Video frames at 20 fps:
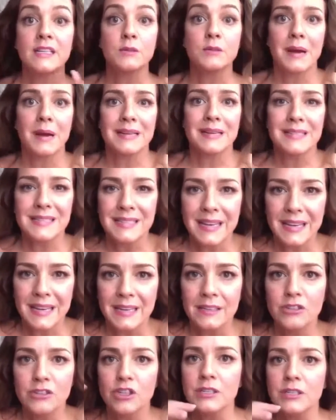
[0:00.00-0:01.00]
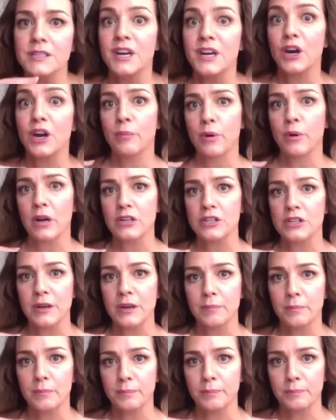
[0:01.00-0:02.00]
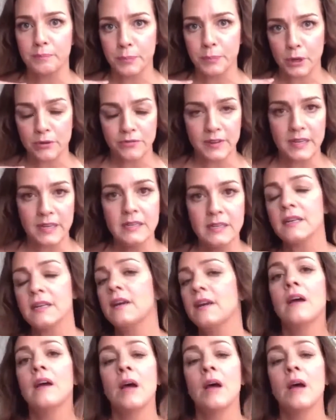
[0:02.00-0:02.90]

is my skin, just airbrushed and perfect.